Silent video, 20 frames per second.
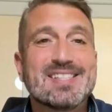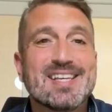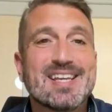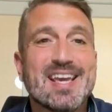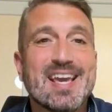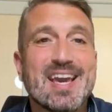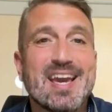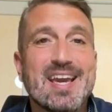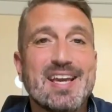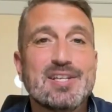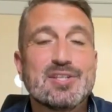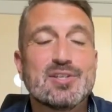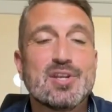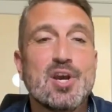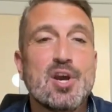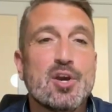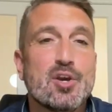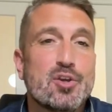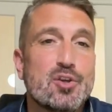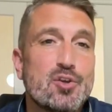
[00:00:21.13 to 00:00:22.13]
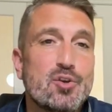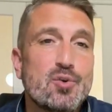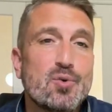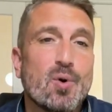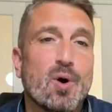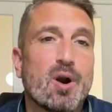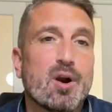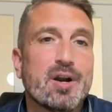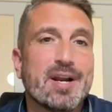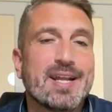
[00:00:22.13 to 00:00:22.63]
the case, you
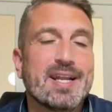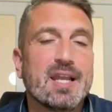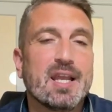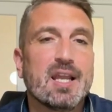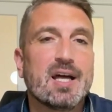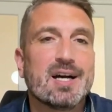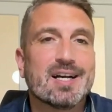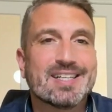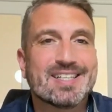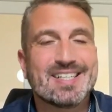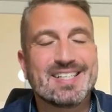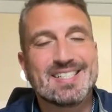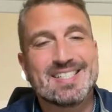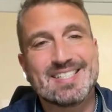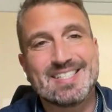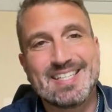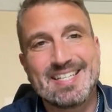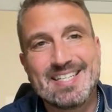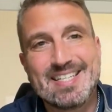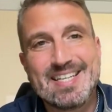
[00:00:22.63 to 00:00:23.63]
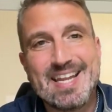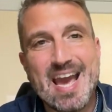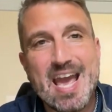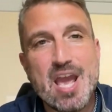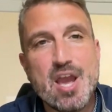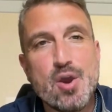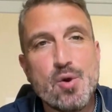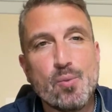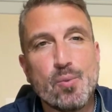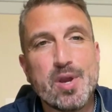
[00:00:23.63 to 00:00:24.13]
are in luck, because
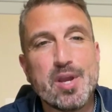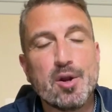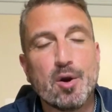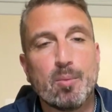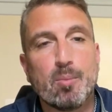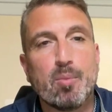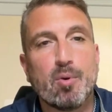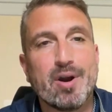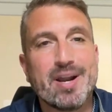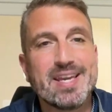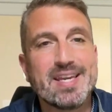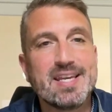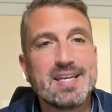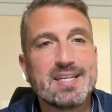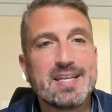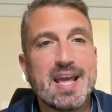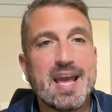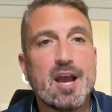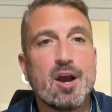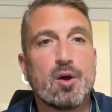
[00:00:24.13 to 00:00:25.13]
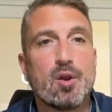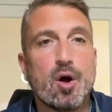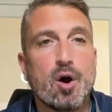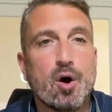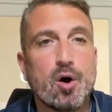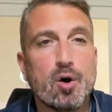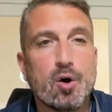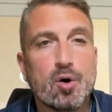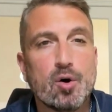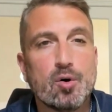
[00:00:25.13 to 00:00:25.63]
today we are breaking down
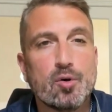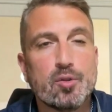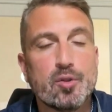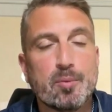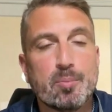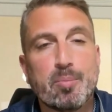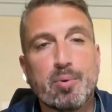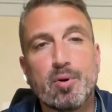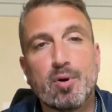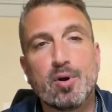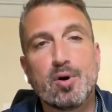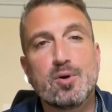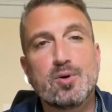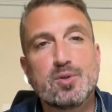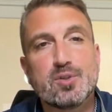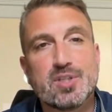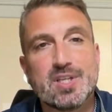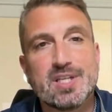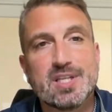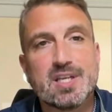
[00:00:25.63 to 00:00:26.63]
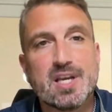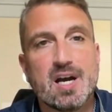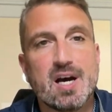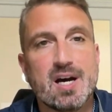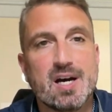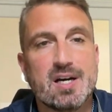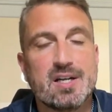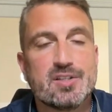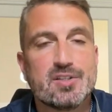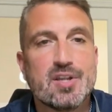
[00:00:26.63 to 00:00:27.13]
all the pros and
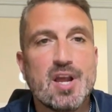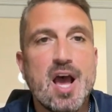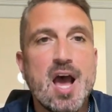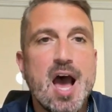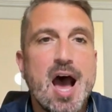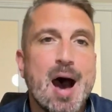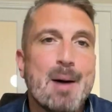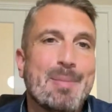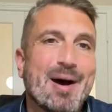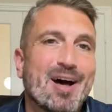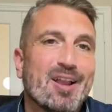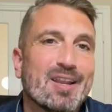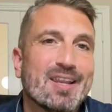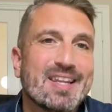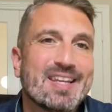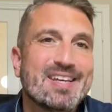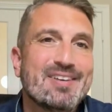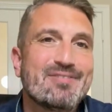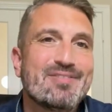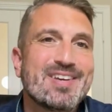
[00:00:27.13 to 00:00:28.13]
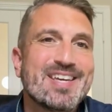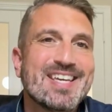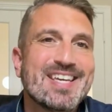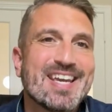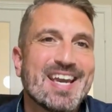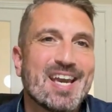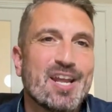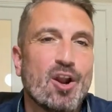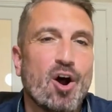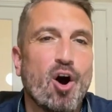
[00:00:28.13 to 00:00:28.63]
cons about
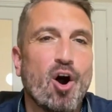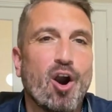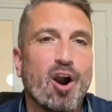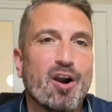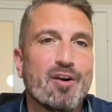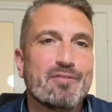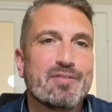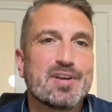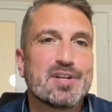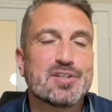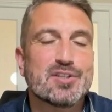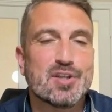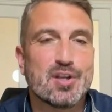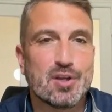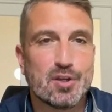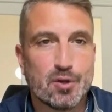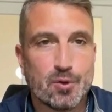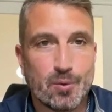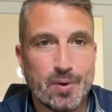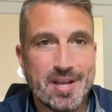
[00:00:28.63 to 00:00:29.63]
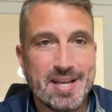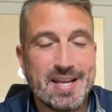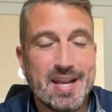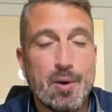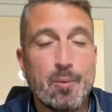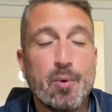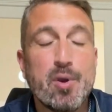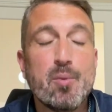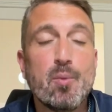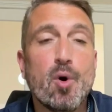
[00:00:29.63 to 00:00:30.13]
living in Harvest Green.
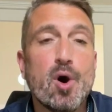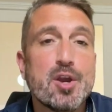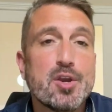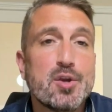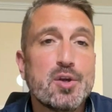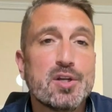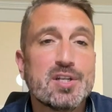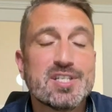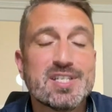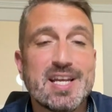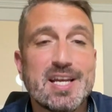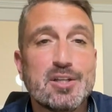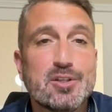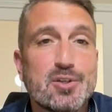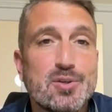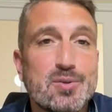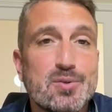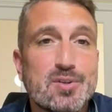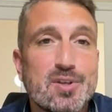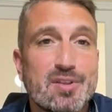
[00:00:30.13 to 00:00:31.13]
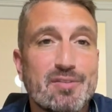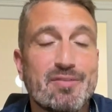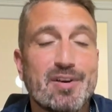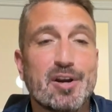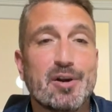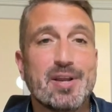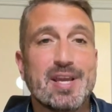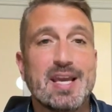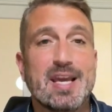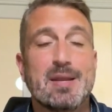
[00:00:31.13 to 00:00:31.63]
And we want you to stay tuned to the
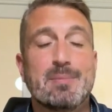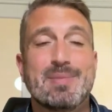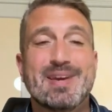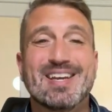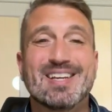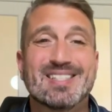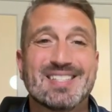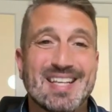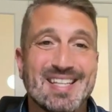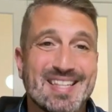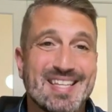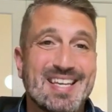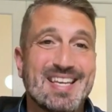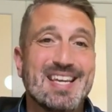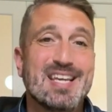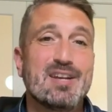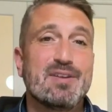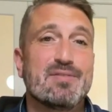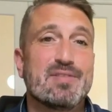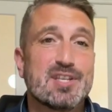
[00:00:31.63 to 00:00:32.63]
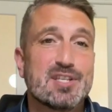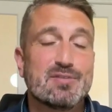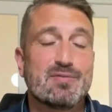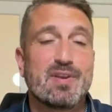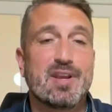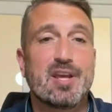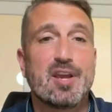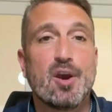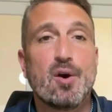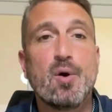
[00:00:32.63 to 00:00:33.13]
very end, because at the end of this
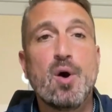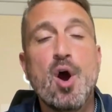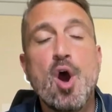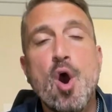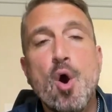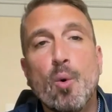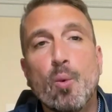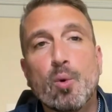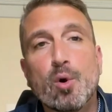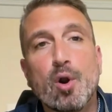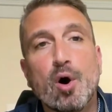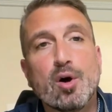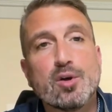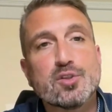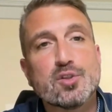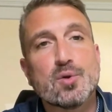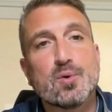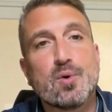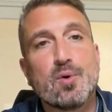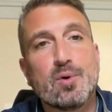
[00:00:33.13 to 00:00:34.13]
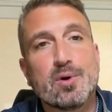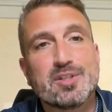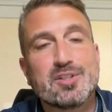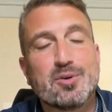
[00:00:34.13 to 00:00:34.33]
video, we're also going